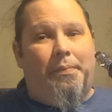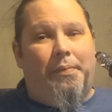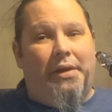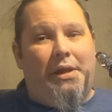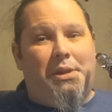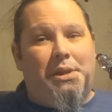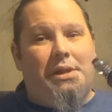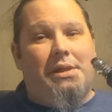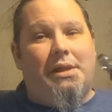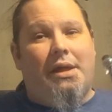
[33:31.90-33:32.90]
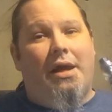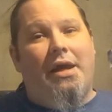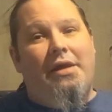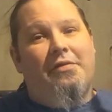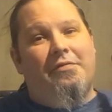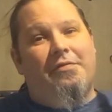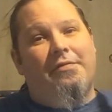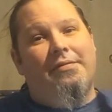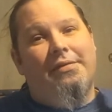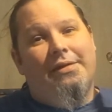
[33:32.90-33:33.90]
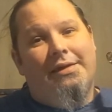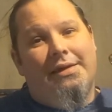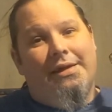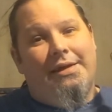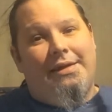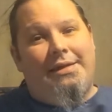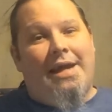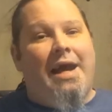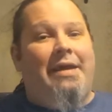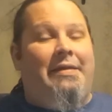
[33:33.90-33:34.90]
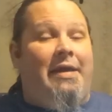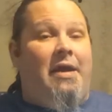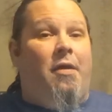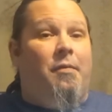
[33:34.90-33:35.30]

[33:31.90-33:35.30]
But it just kind of died there.